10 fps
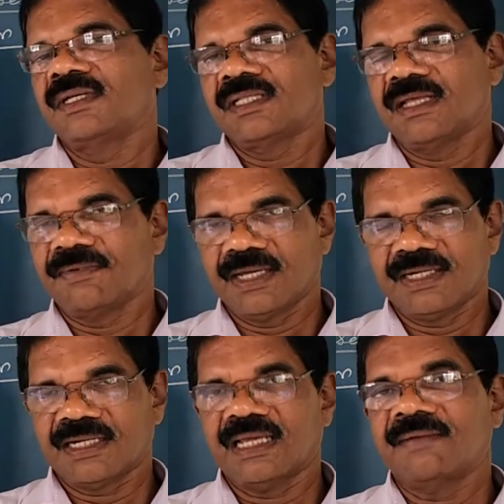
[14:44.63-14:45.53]
the
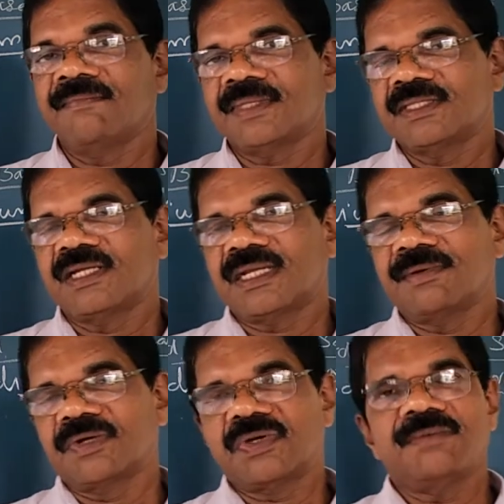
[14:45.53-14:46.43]
term
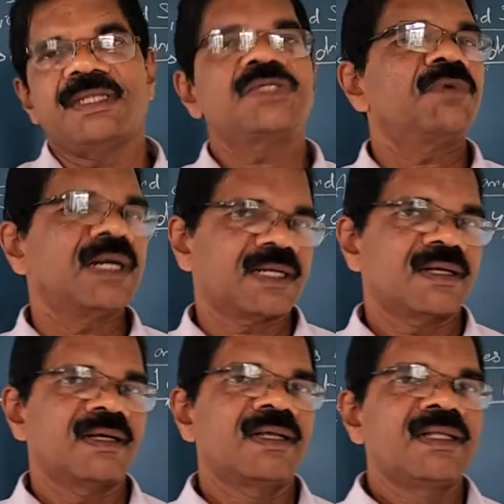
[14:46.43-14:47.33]
aqua means water.
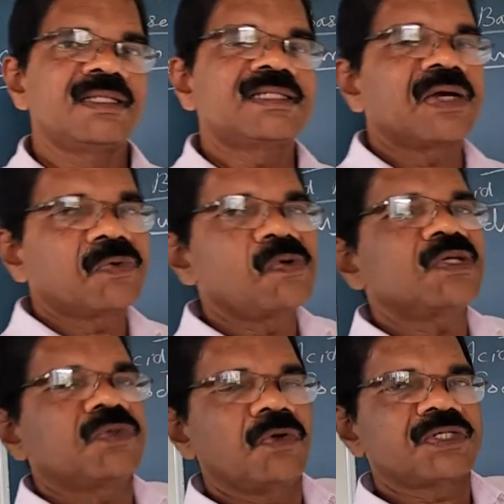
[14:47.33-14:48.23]
So
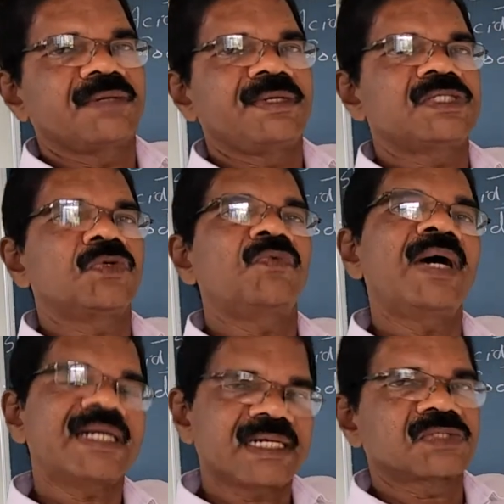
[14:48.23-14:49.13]
aqueous solution means
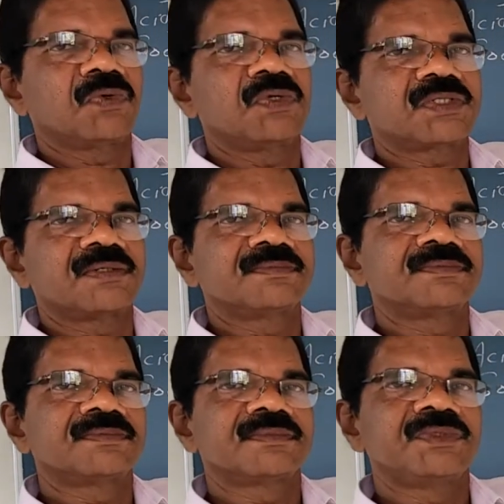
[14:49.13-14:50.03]
water solution.
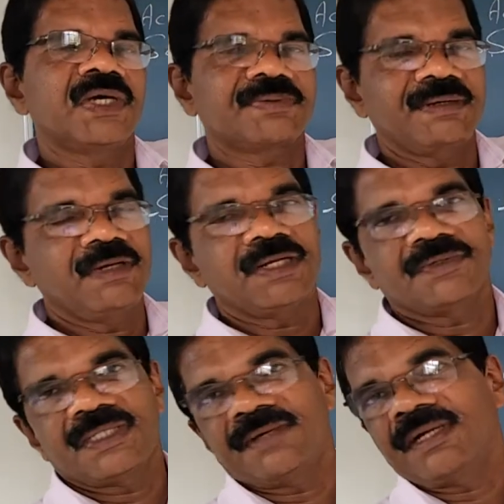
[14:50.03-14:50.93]
You are familiar
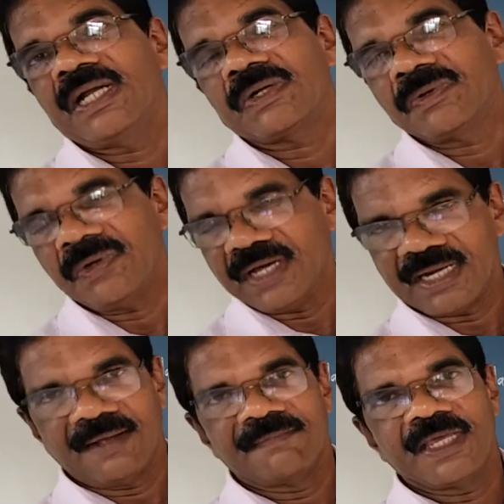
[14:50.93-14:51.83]
with the word
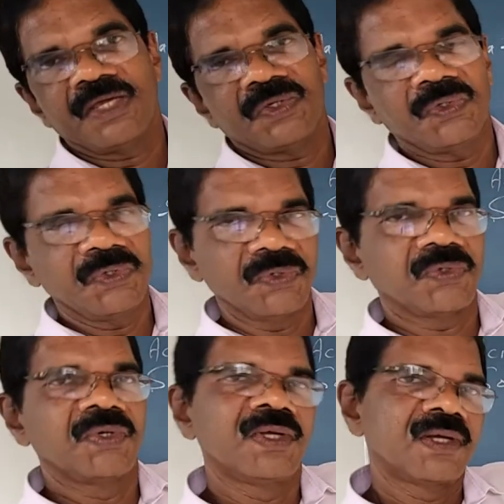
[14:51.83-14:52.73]
aquarium,
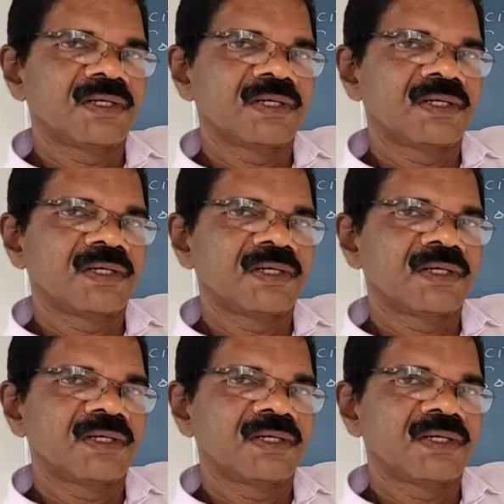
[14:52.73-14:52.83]
AQU.